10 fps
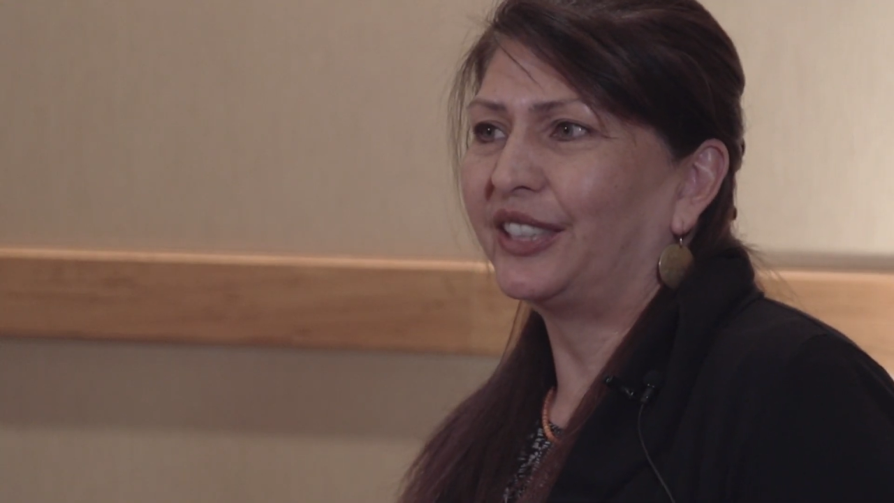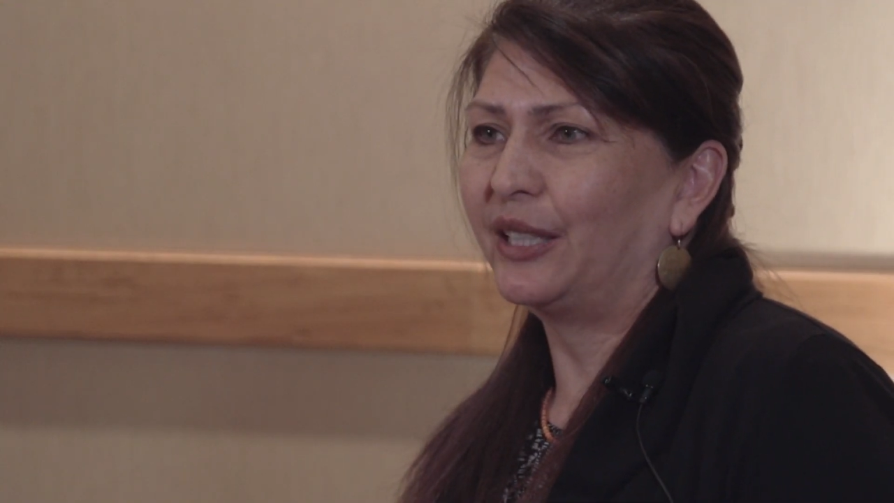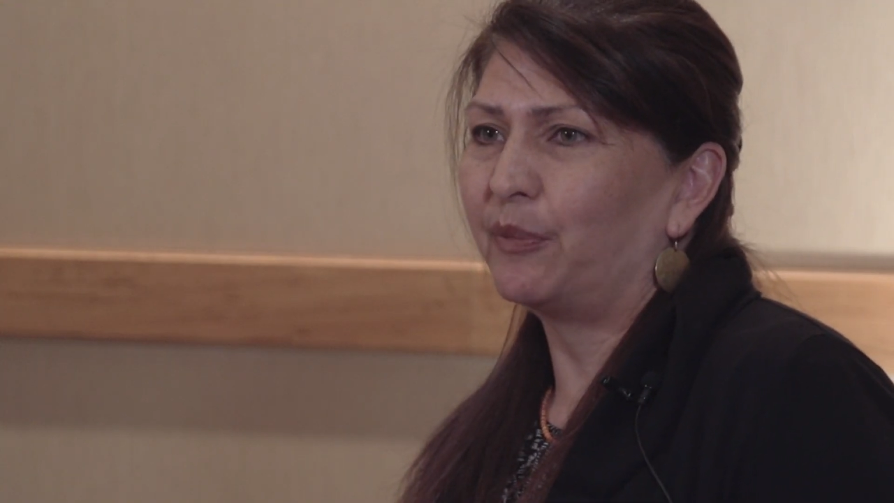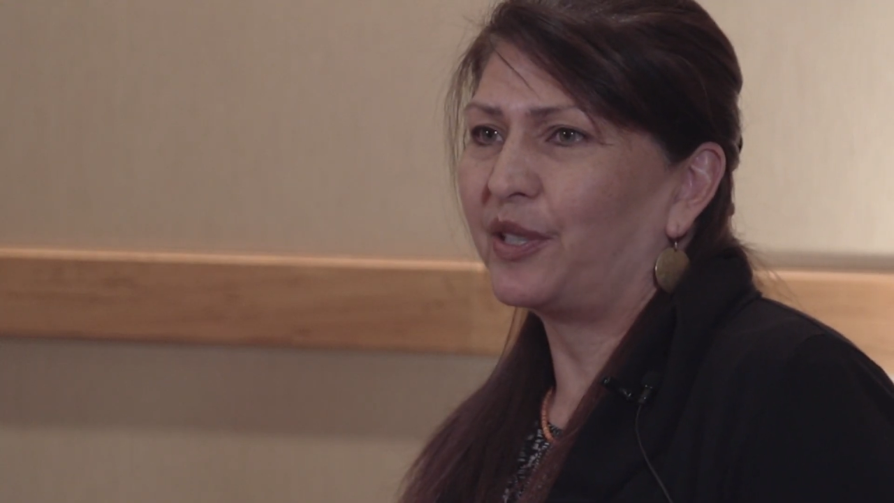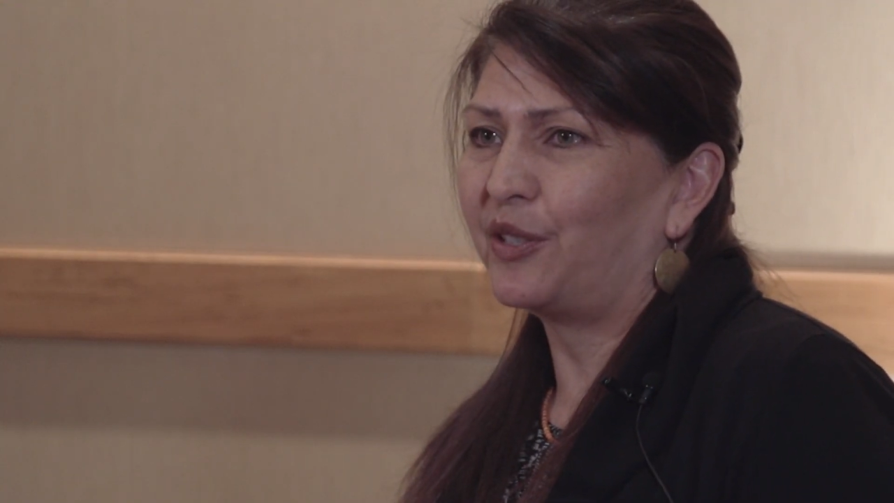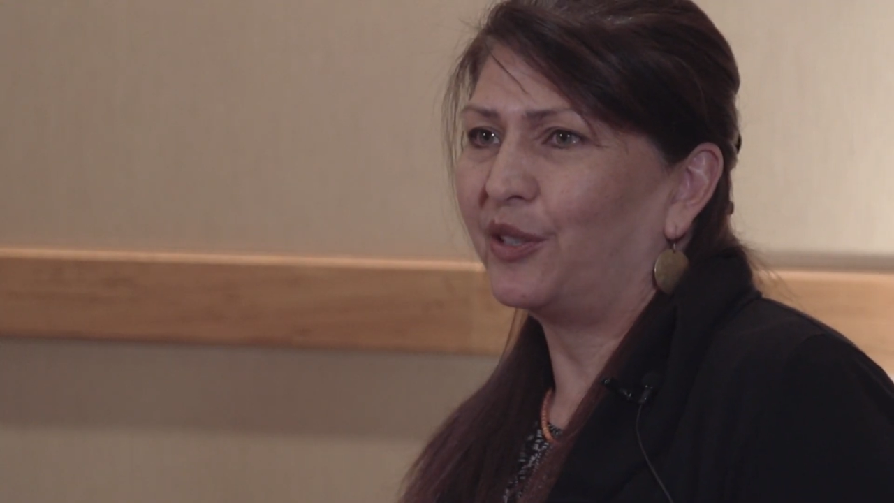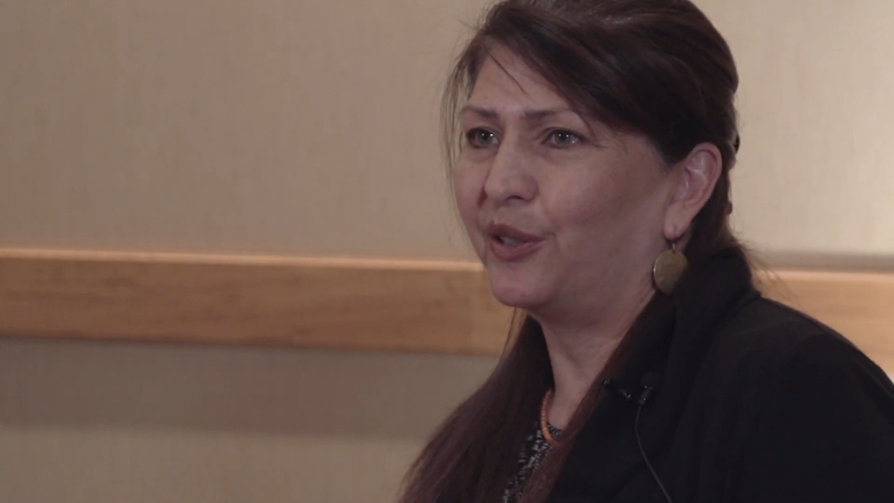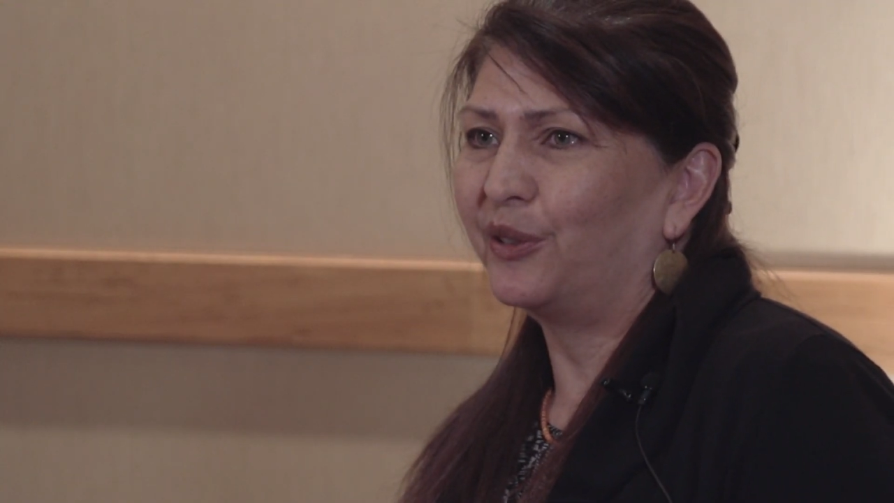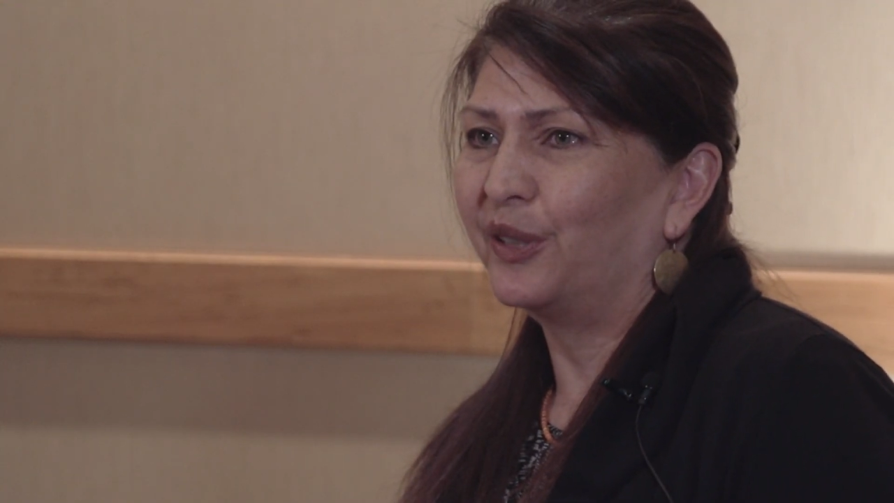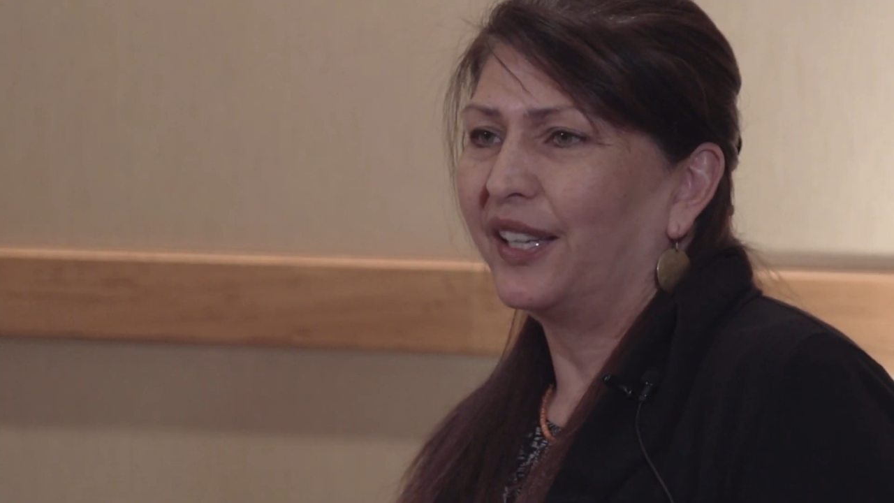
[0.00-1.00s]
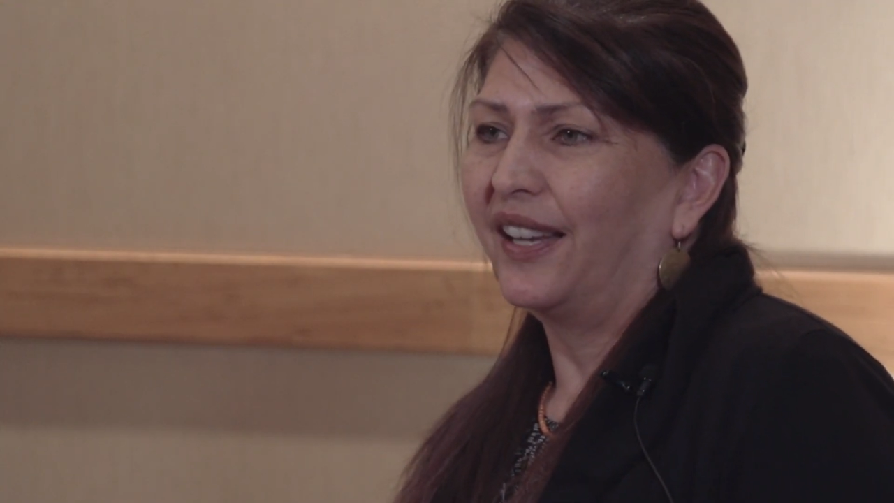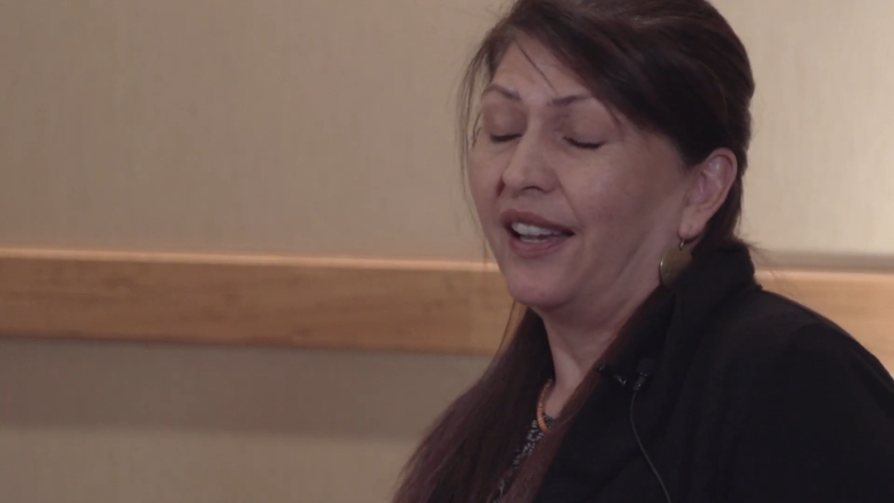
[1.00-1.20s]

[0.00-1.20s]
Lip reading: tips to